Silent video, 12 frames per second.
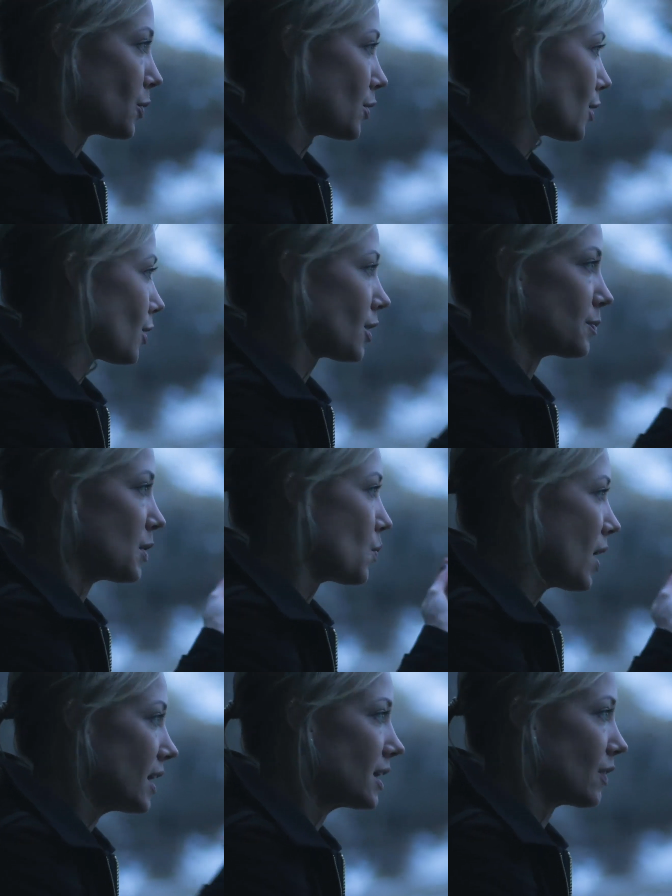with her and me
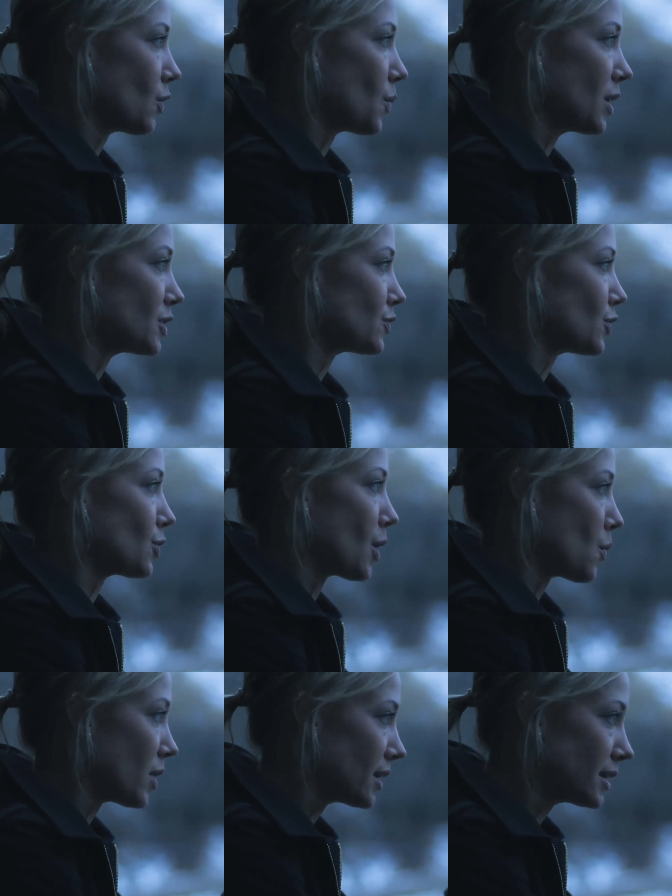waiting in the wings for you. I
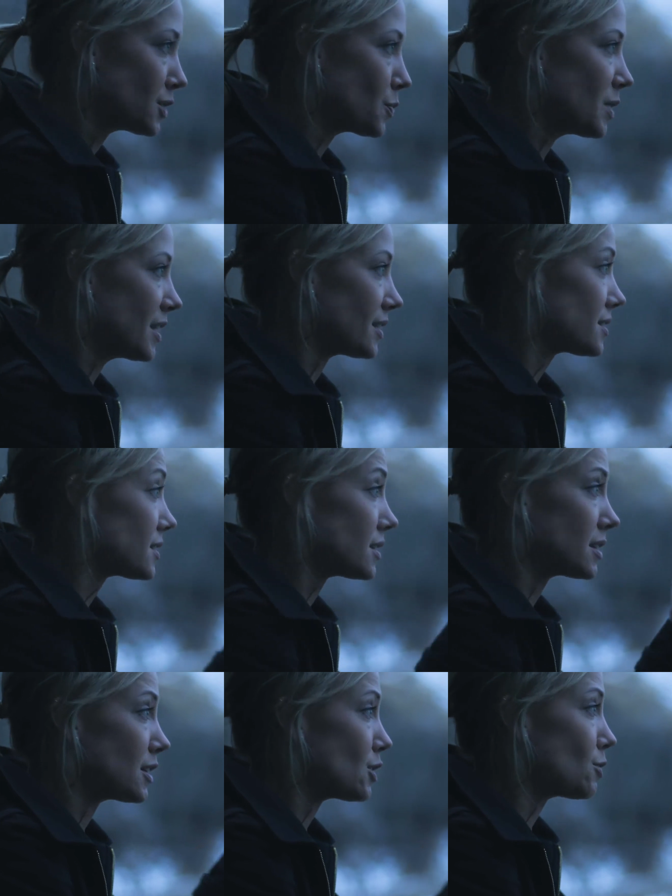wanted it to be us,
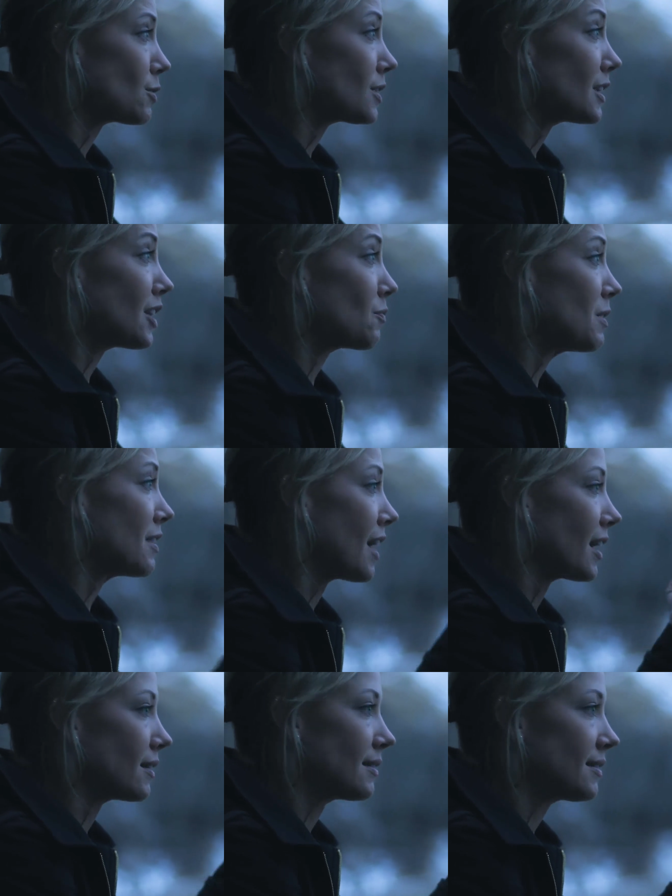Dylan, and you couldn't give me that.